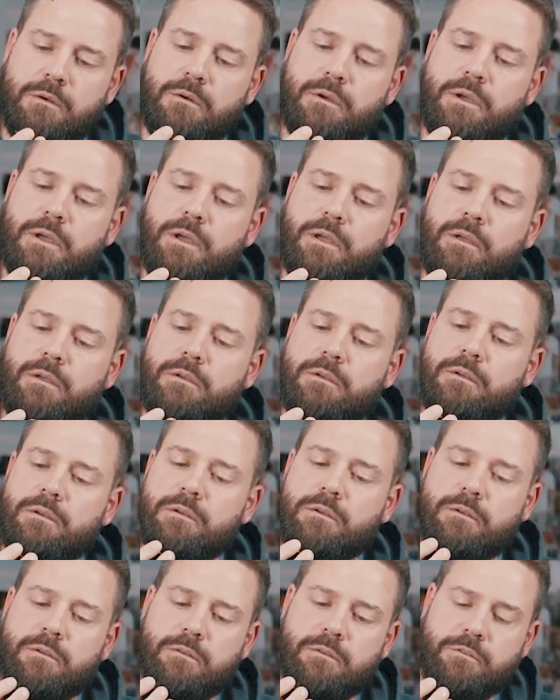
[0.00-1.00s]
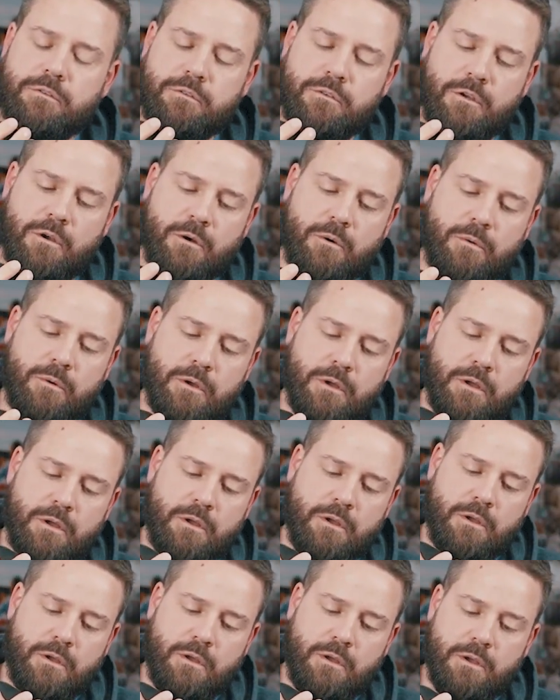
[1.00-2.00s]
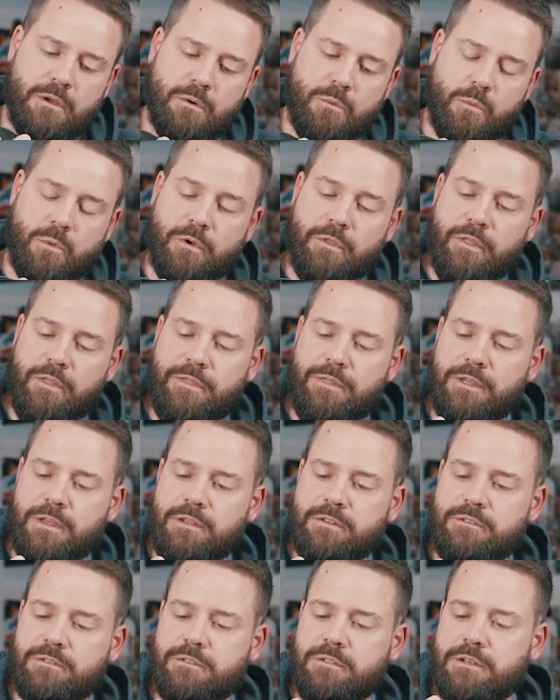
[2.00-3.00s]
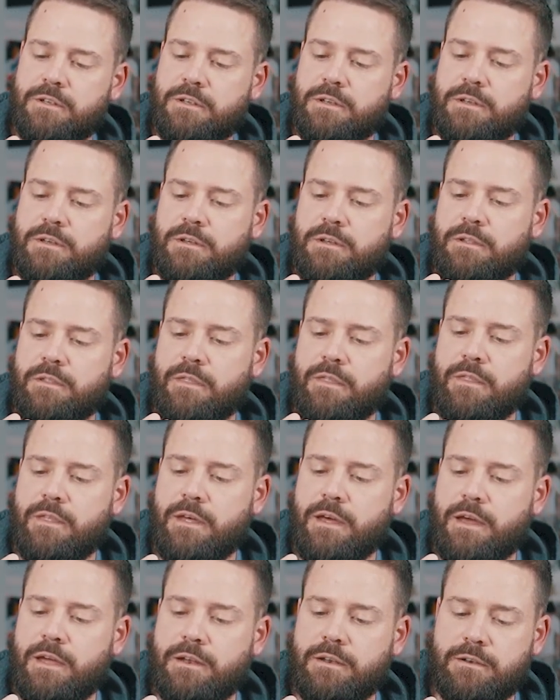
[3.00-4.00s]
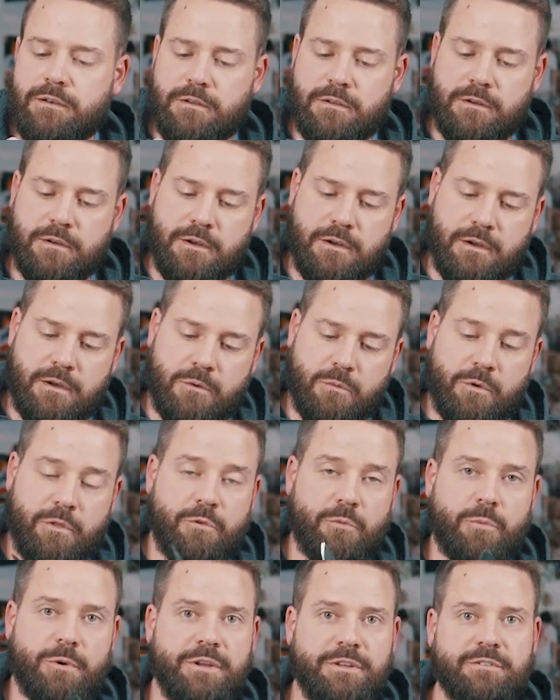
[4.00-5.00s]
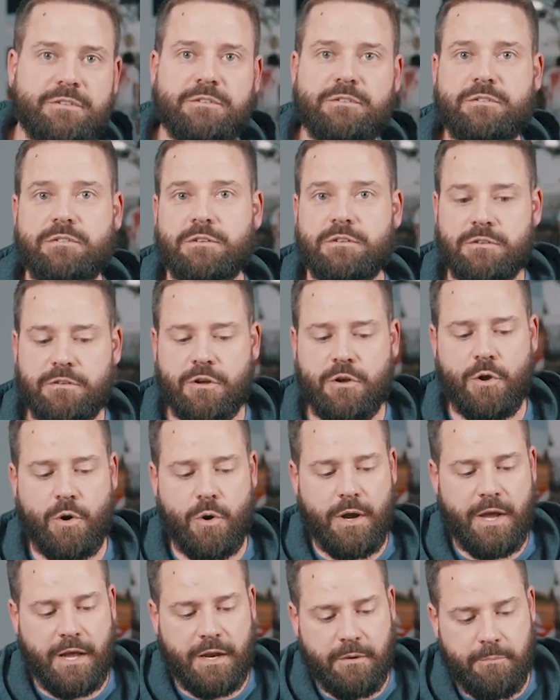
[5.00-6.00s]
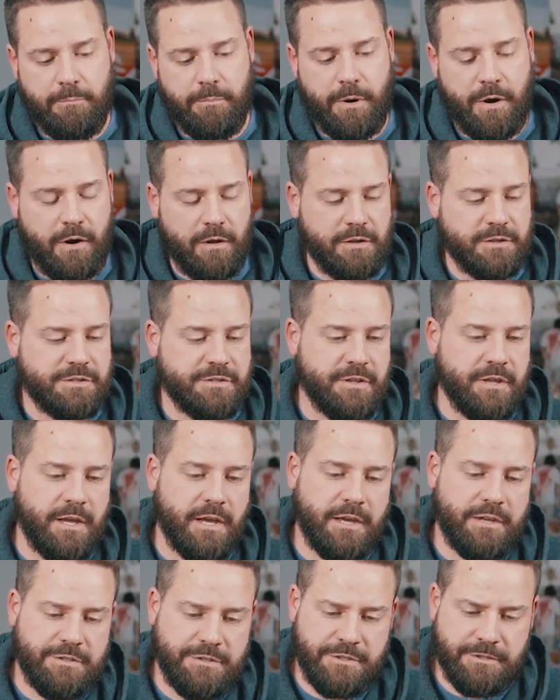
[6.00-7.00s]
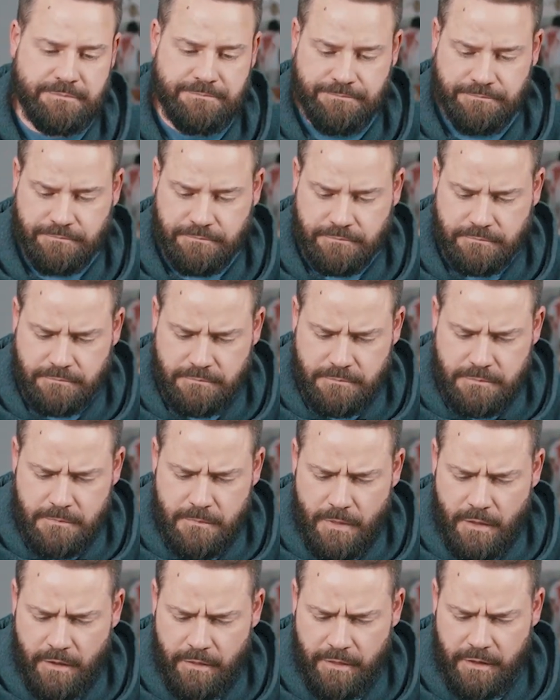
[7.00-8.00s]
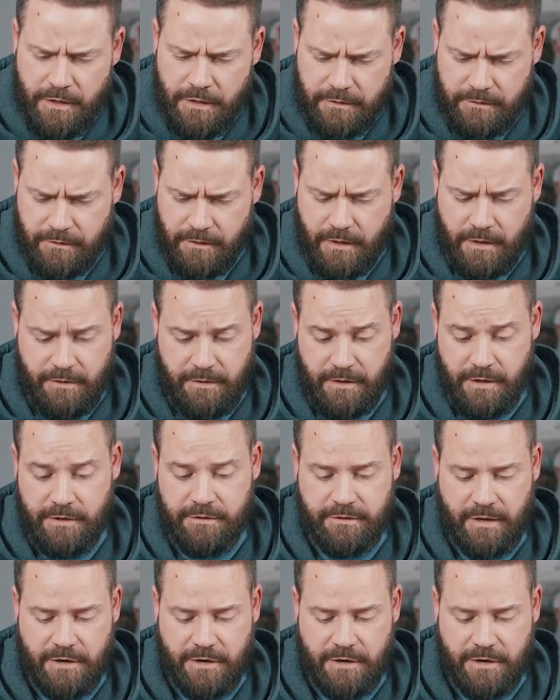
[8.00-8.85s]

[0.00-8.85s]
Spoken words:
Okay, so one of the things that, one of the reasons to go ahead and polish the edge that is